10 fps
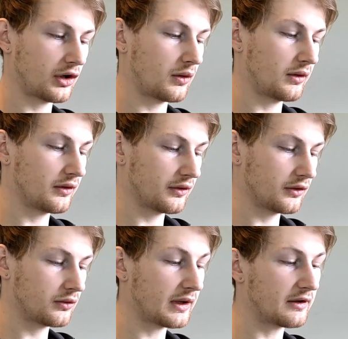to go with
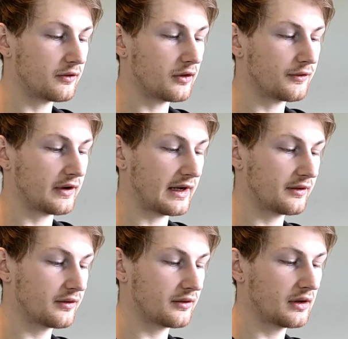24
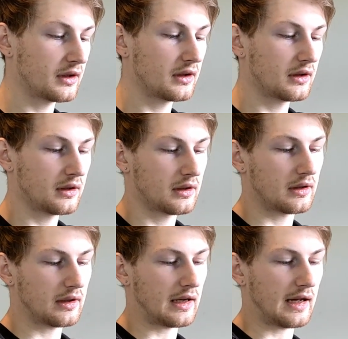frets
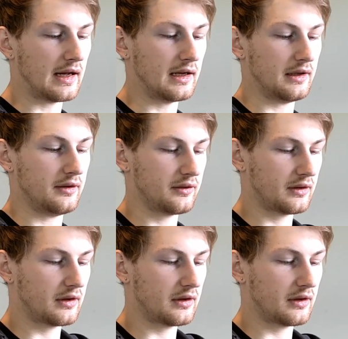and